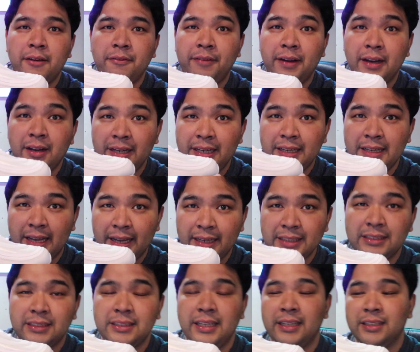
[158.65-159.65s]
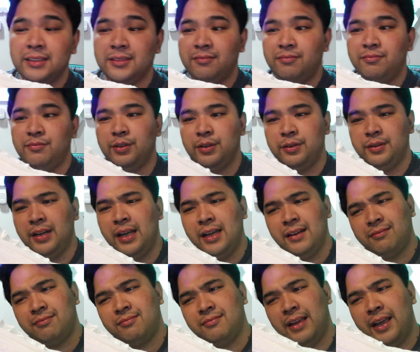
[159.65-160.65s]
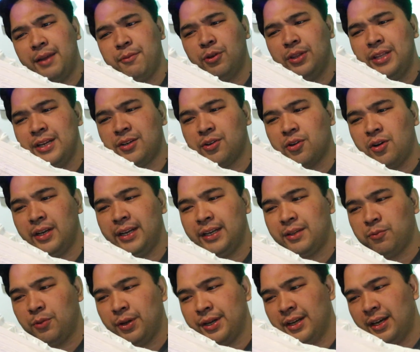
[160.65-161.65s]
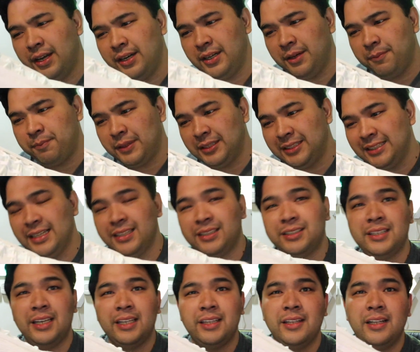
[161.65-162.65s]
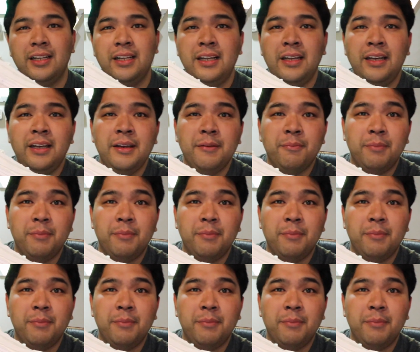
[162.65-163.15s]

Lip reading: very nice, and I wouldn't call it 100% subtle,